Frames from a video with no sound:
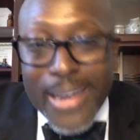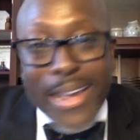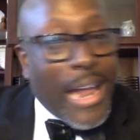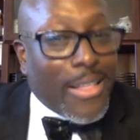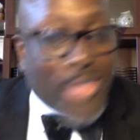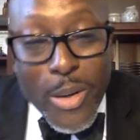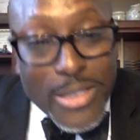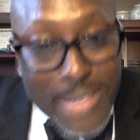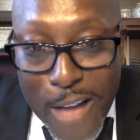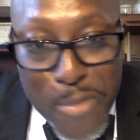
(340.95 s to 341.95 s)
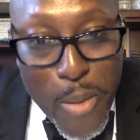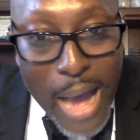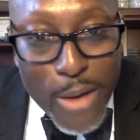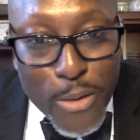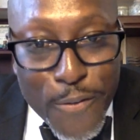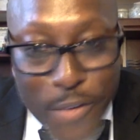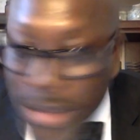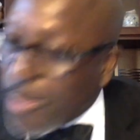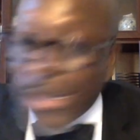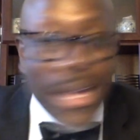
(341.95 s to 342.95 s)
they got to throw a sophomore out on the
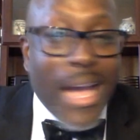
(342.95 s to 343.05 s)
field.